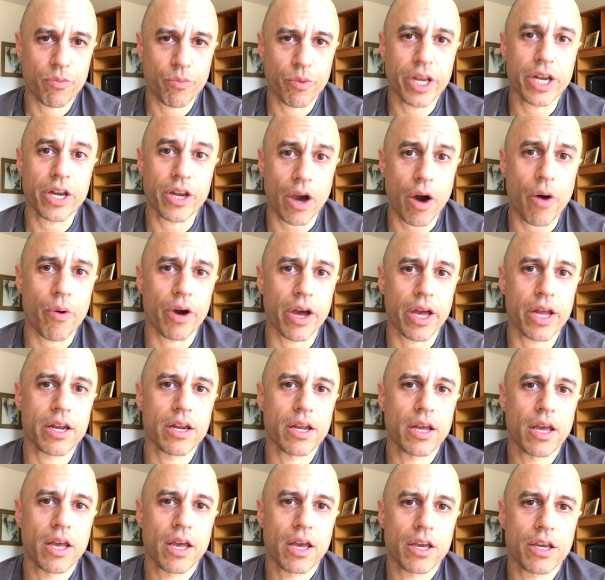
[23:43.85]
We know it.
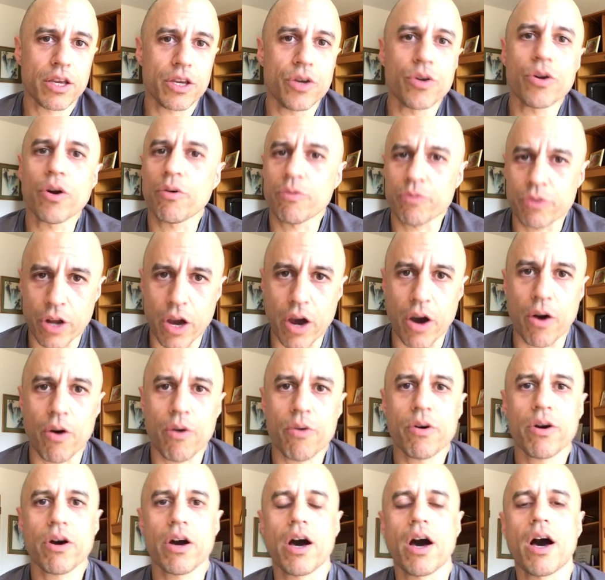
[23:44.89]
You don't know.